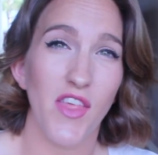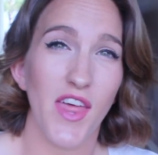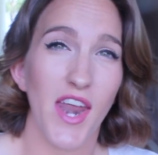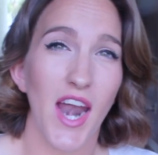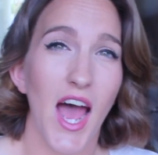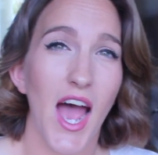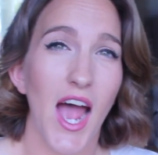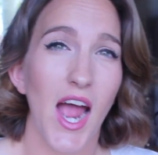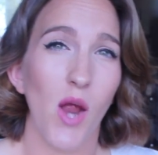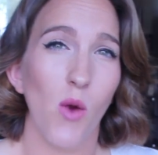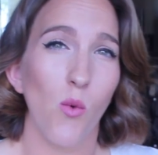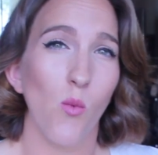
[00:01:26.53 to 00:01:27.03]

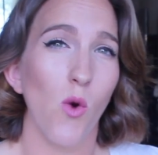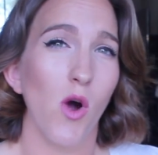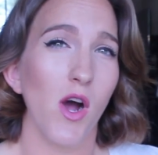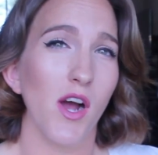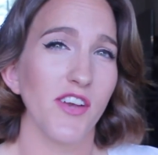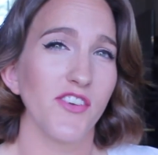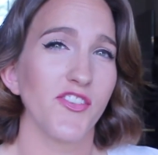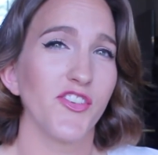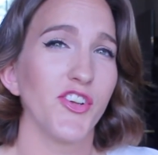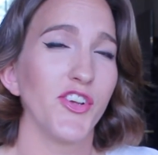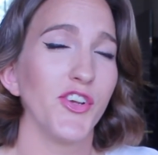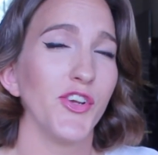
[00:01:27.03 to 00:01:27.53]
that I
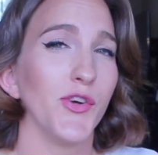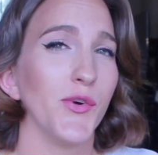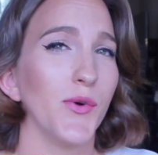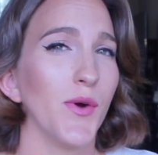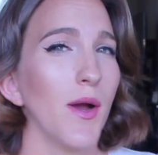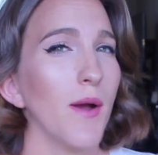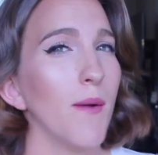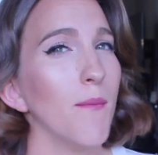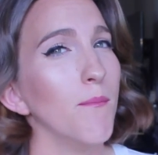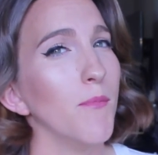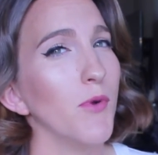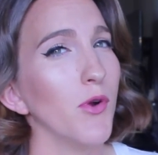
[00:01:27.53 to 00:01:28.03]
want
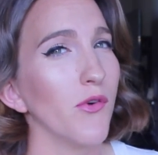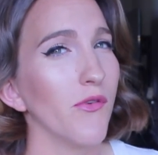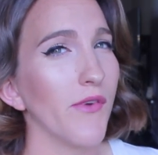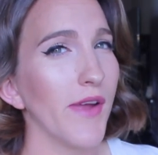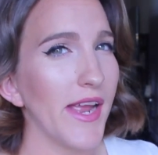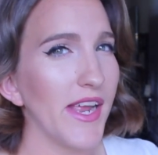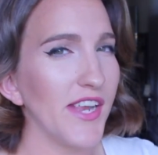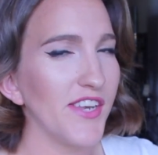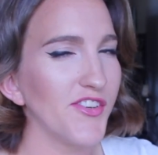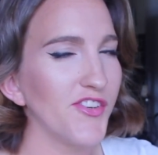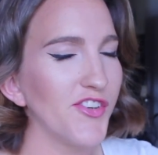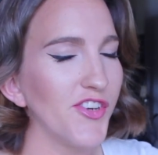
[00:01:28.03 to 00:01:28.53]
to move
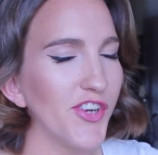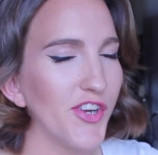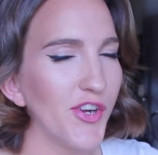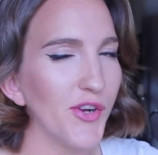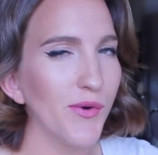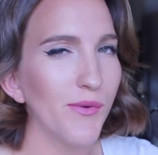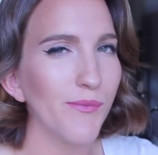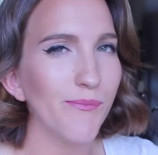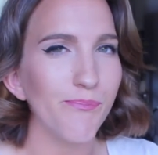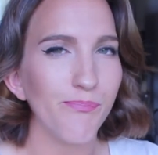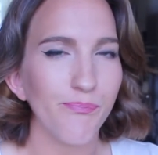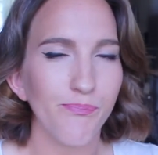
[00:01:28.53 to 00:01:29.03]

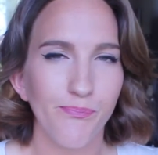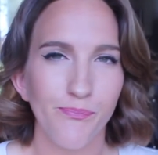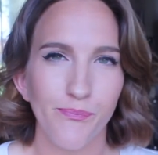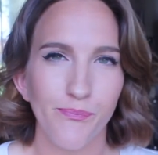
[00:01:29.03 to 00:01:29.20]
into.